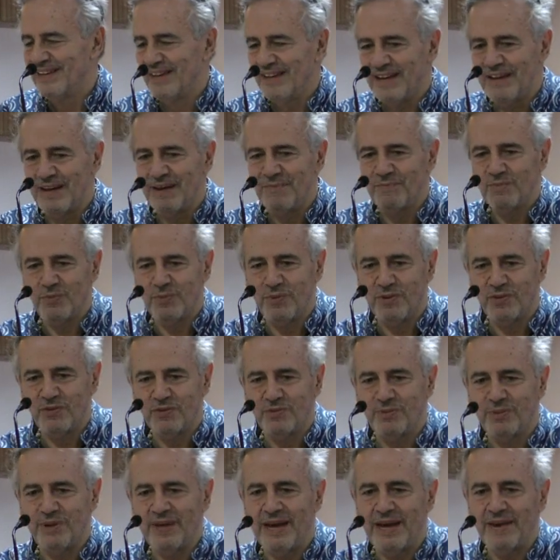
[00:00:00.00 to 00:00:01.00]
um,
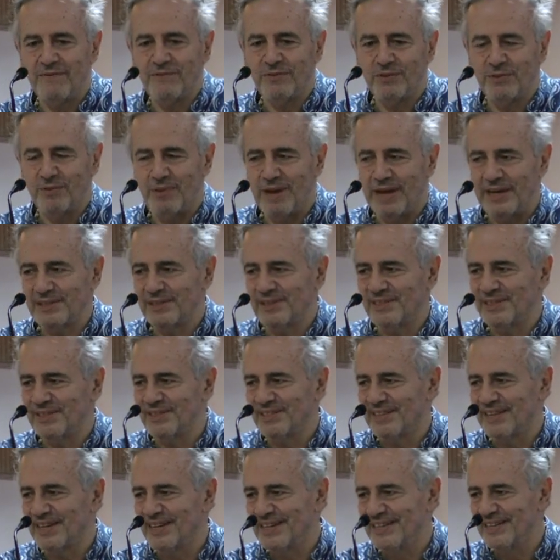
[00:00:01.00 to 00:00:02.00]
which we have to
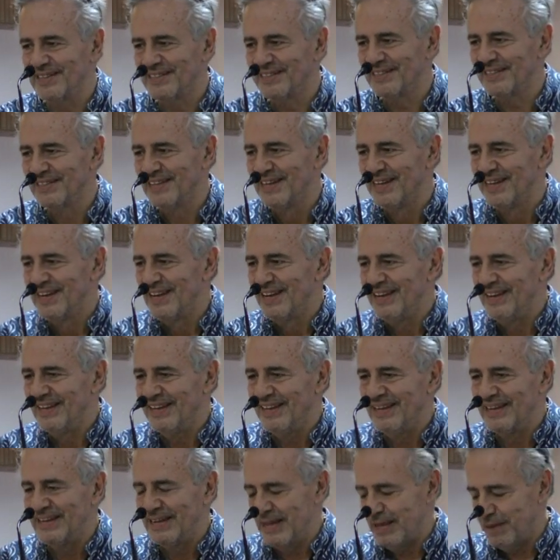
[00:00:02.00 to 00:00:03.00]
exercise,
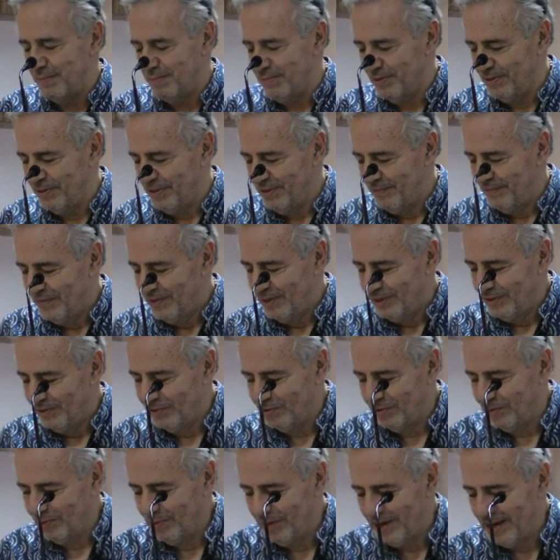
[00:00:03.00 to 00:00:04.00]
enable
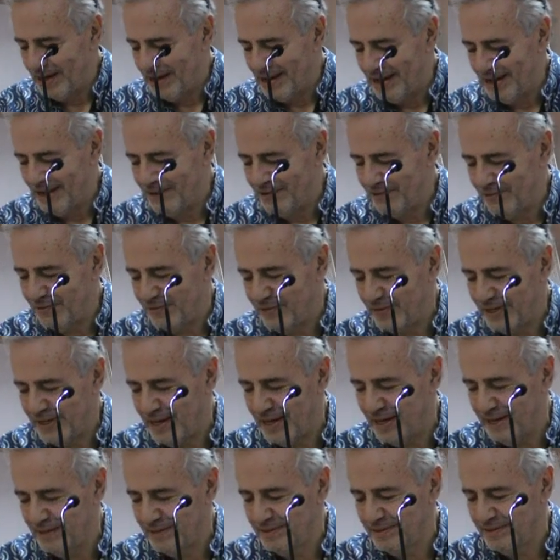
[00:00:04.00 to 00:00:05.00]
to
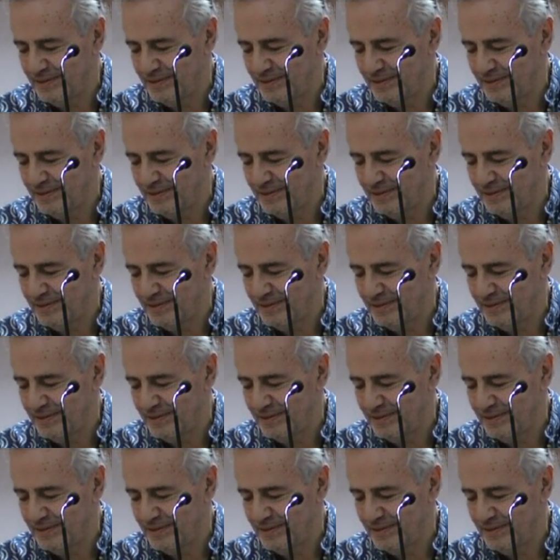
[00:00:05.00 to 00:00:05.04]
unforget.